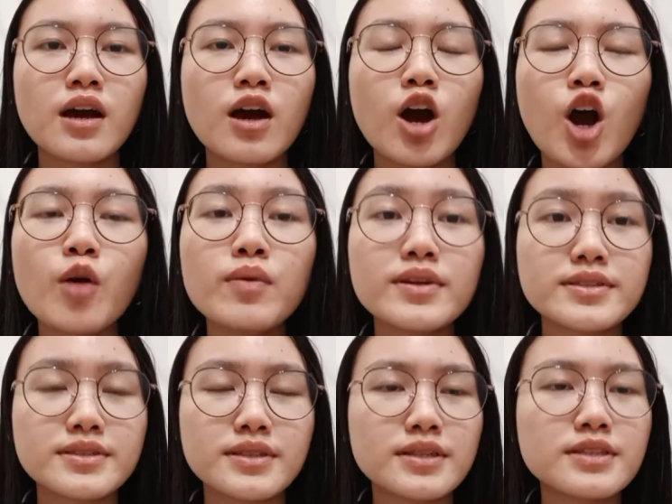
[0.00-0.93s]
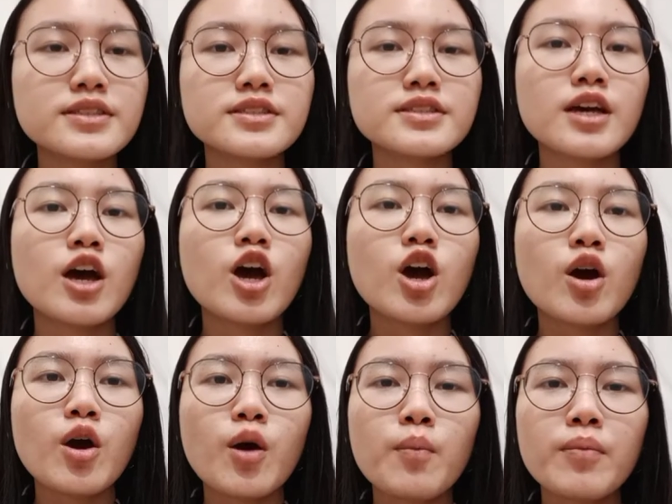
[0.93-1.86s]
homelessness,
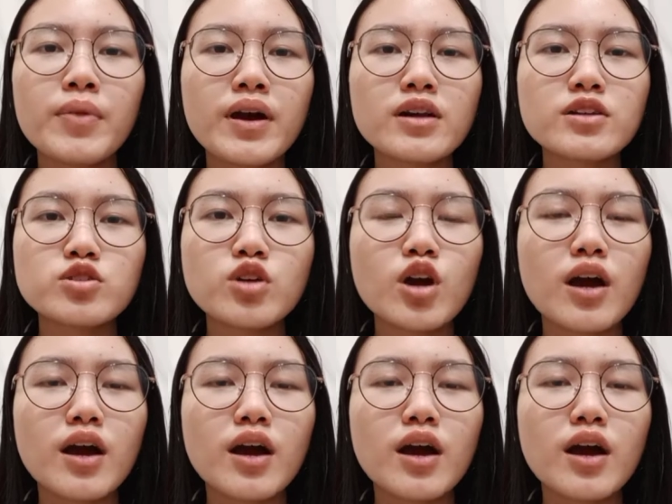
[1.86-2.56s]
may also